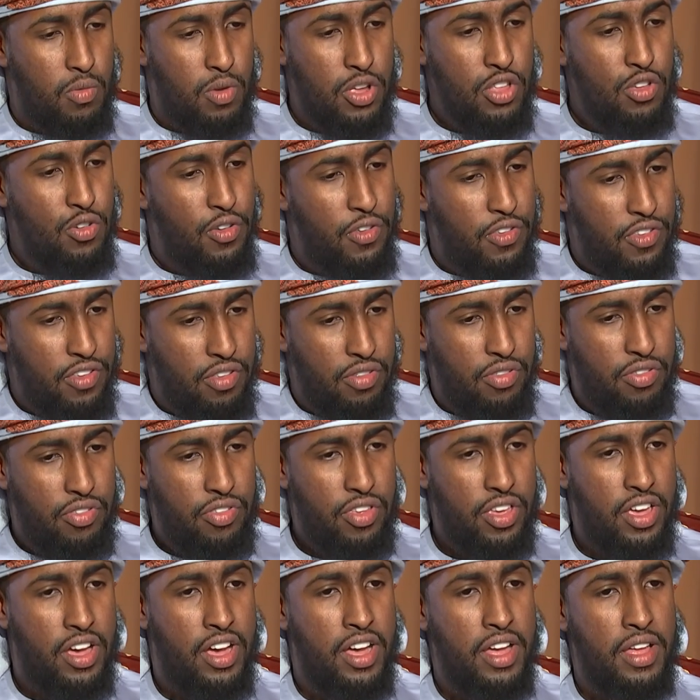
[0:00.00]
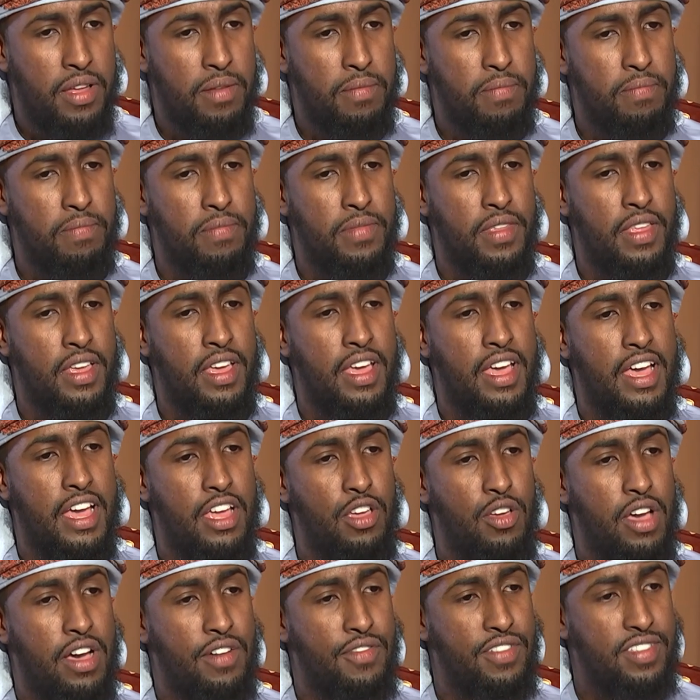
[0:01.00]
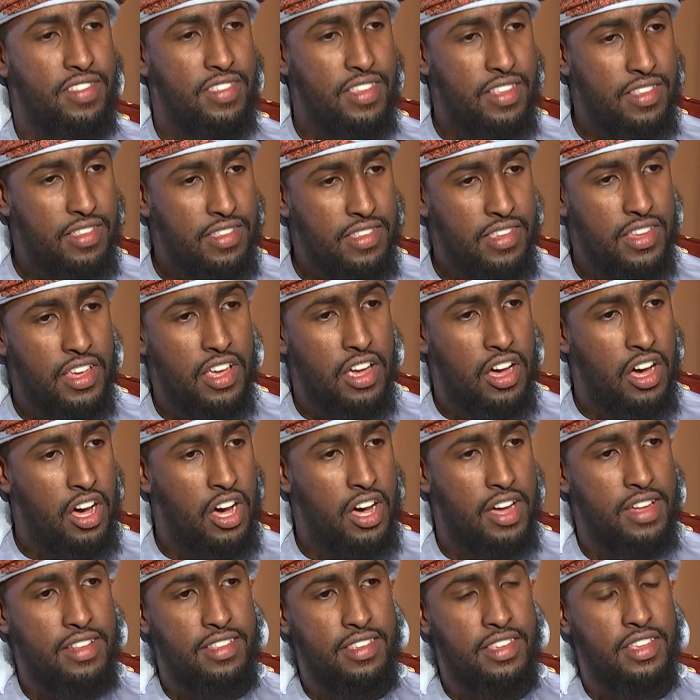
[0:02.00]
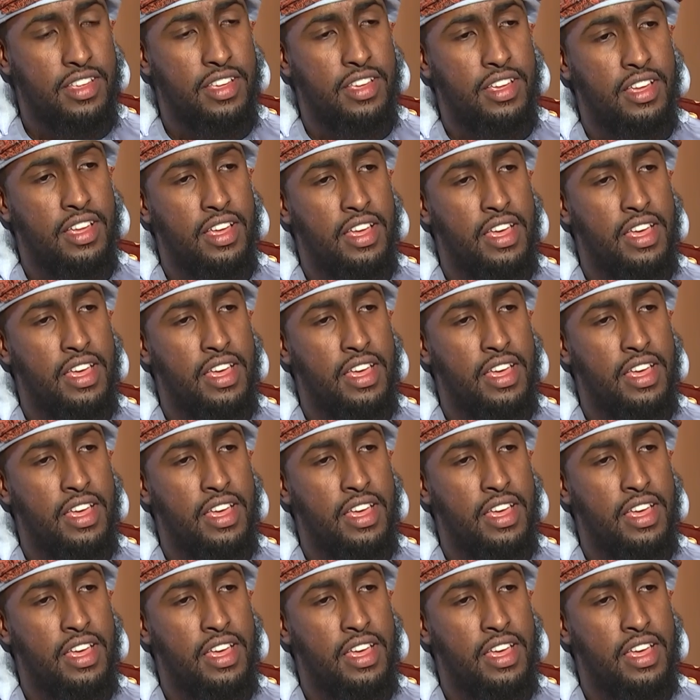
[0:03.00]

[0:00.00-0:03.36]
When you're sincere and you have a sincere heart